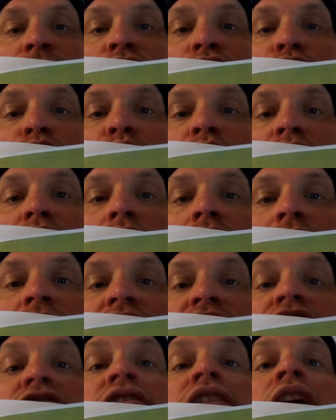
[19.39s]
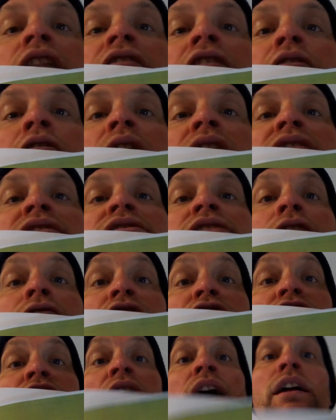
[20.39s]
UN Convention on the Rights of a
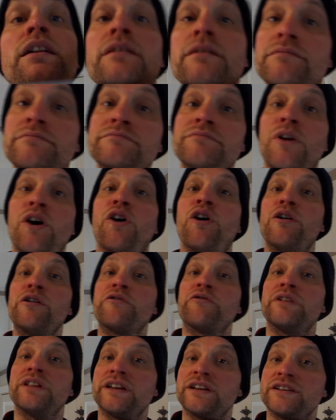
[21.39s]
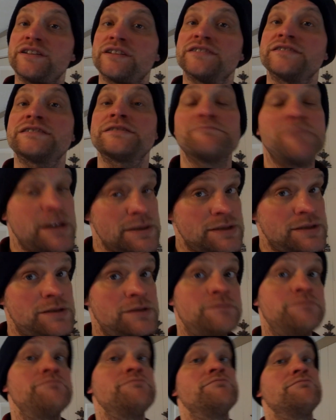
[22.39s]
Child, all religions must,
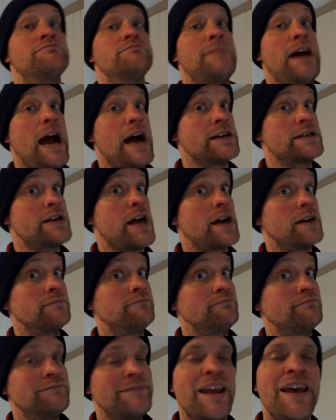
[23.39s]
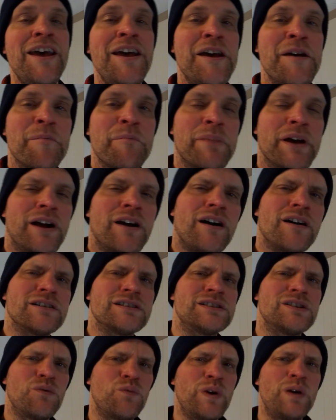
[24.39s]
hashtag.
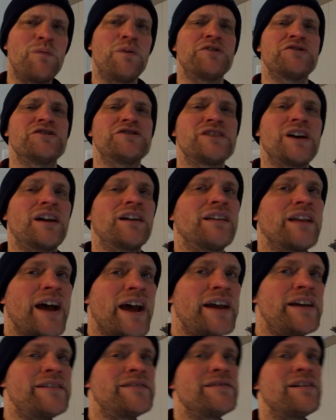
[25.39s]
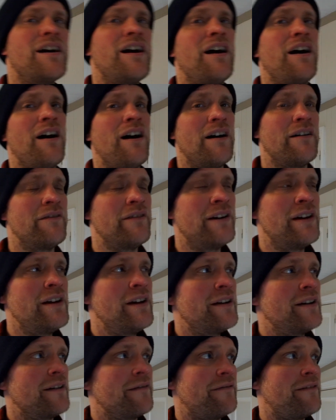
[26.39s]
Because we want to shine light of
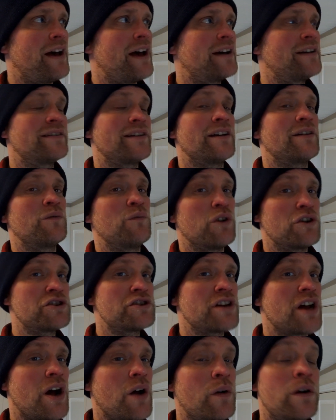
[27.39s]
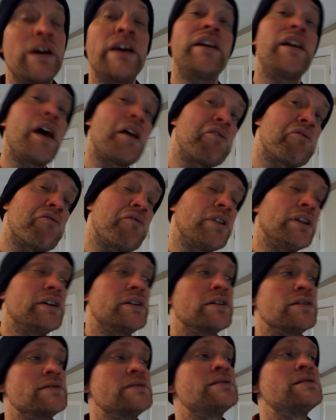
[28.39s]
the fact that Watchtower and other
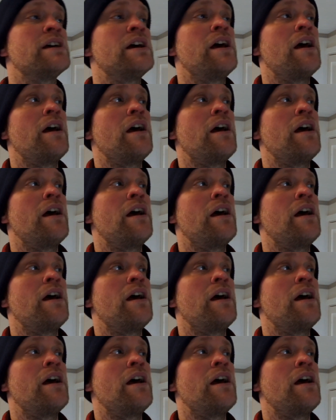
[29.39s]
religions